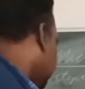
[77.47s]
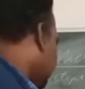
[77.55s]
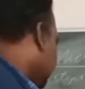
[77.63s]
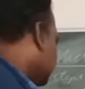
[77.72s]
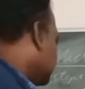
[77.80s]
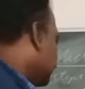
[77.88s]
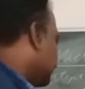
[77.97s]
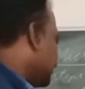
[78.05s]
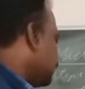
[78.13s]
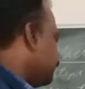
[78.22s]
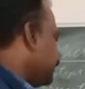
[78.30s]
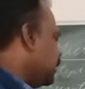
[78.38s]
Next step,
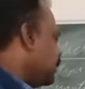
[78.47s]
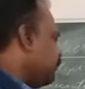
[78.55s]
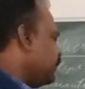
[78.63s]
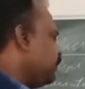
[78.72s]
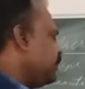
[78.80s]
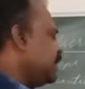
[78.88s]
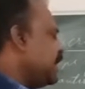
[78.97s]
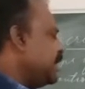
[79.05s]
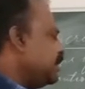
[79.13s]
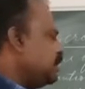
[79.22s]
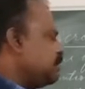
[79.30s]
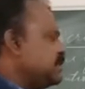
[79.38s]
treatment of different
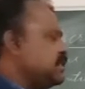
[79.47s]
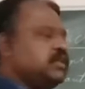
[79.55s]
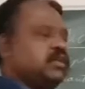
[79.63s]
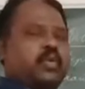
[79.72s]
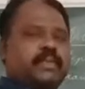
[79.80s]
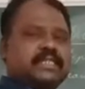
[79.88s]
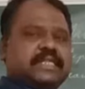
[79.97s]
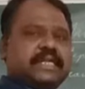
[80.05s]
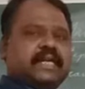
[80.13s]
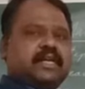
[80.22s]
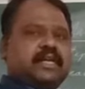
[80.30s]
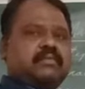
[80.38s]
items in the domestic
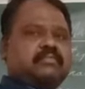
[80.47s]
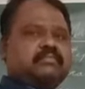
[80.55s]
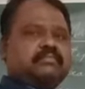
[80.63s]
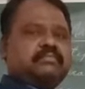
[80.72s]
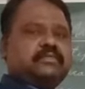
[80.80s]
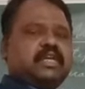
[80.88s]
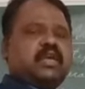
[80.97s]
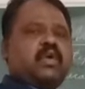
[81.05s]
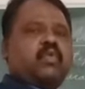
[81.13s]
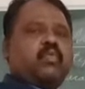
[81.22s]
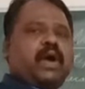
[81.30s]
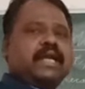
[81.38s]
income
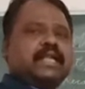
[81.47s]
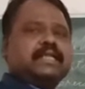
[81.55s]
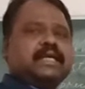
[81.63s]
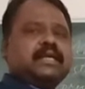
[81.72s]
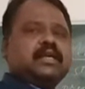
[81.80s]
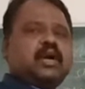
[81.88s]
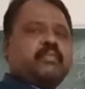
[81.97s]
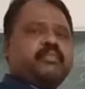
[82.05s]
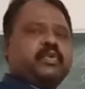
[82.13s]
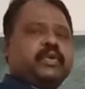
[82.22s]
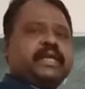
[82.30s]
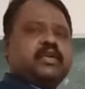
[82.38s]
while that
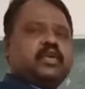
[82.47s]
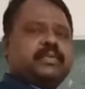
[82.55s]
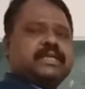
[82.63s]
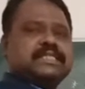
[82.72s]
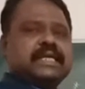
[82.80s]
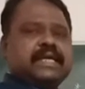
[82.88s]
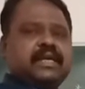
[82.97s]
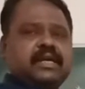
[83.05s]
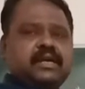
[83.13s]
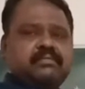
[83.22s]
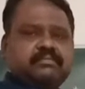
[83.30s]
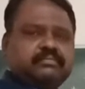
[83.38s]
computing domestic
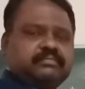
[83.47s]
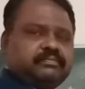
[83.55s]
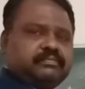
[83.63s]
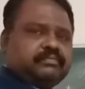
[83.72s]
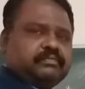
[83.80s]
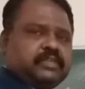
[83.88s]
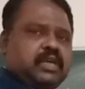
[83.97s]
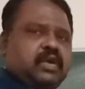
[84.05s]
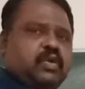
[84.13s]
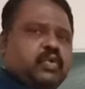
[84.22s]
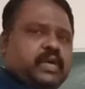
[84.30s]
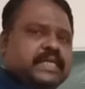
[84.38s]
income.
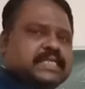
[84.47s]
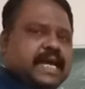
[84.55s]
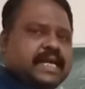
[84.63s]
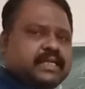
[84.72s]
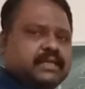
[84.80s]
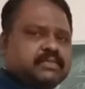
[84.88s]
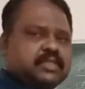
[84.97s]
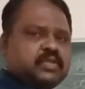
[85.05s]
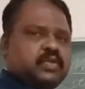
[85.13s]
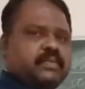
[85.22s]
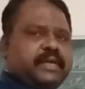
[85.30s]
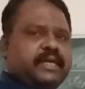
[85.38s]
Which items
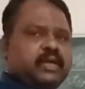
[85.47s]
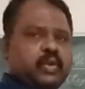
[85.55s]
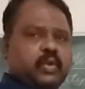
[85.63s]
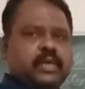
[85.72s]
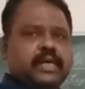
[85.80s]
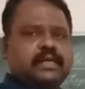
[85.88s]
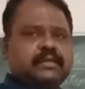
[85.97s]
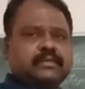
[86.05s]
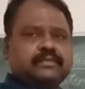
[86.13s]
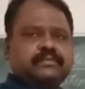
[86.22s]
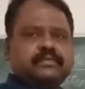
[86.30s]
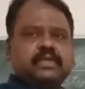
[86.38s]
should be included,
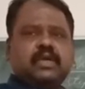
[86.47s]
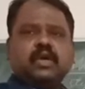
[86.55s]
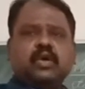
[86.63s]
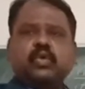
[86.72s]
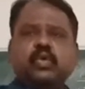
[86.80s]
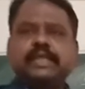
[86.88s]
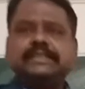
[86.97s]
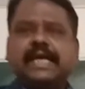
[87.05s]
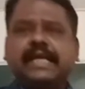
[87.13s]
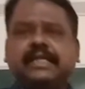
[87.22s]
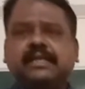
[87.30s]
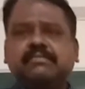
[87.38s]
which
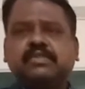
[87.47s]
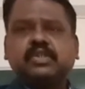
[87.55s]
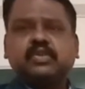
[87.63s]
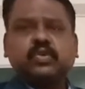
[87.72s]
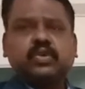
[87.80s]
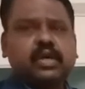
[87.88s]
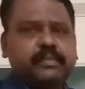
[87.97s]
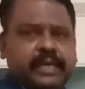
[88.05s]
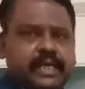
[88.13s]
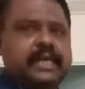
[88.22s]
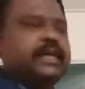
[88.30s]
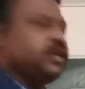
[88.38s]
items should not be
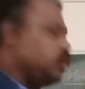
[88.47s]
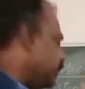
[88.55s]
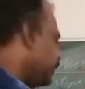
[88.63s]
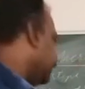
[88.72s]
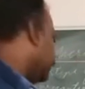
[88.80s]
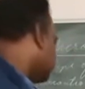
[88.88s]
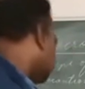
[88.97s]
included.